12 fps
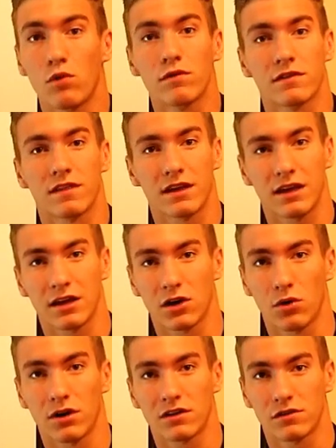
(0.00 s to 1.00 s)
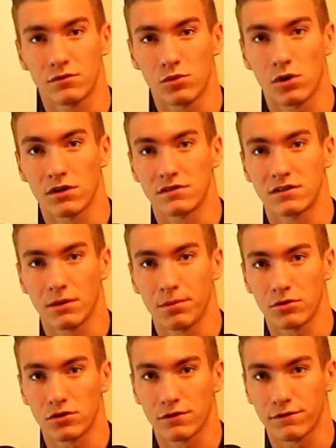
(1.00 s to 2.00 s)
overthinking going towards Del
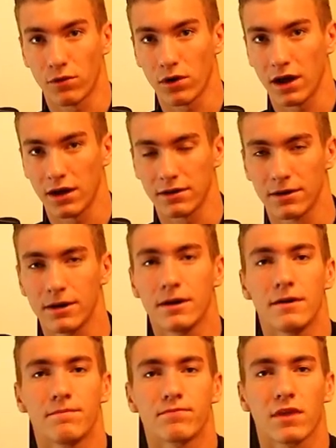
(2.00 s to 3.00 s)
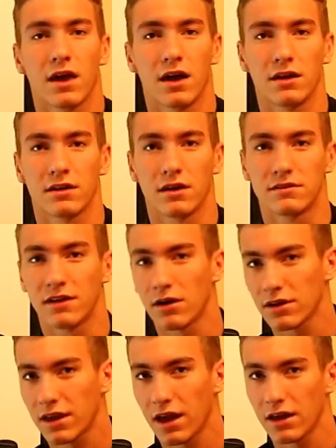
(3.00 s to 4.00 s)
Potro's forehand. And
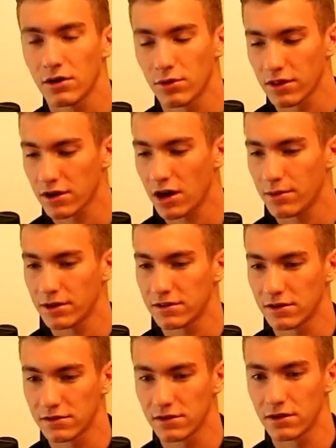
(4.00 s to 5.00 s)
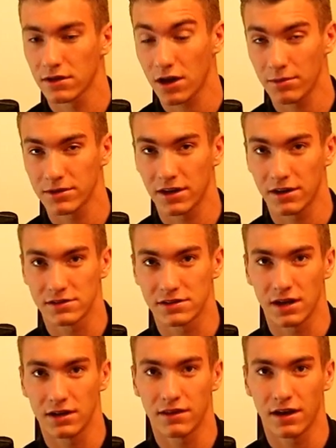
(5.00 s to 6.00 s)
Darren Cahill, one of the commentators
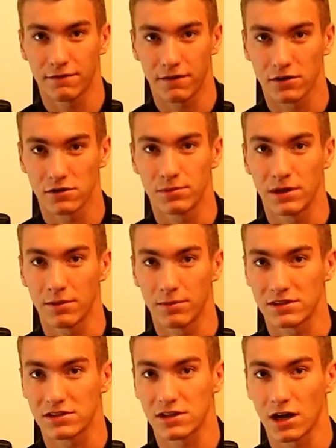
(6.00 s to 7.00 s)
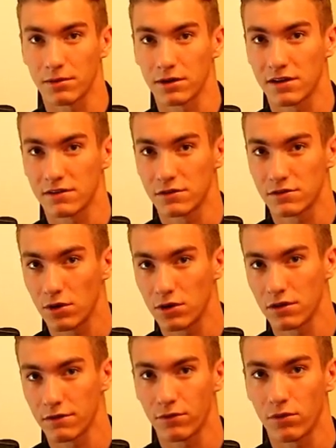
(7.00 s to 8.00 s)
said that Federer's being a bit stubborn because he was going
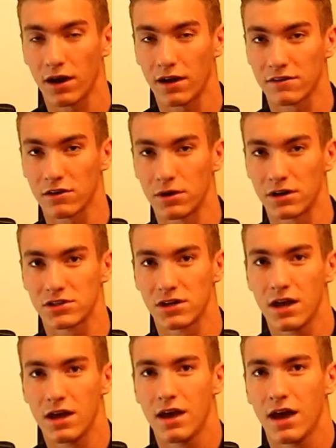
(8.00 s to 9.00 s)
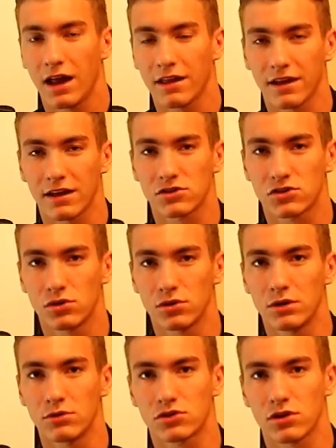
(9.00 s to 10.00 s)
to the forehand so much. I think that's true.
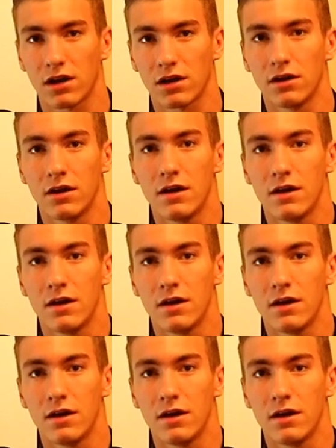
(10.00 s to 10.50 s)
He was trying to,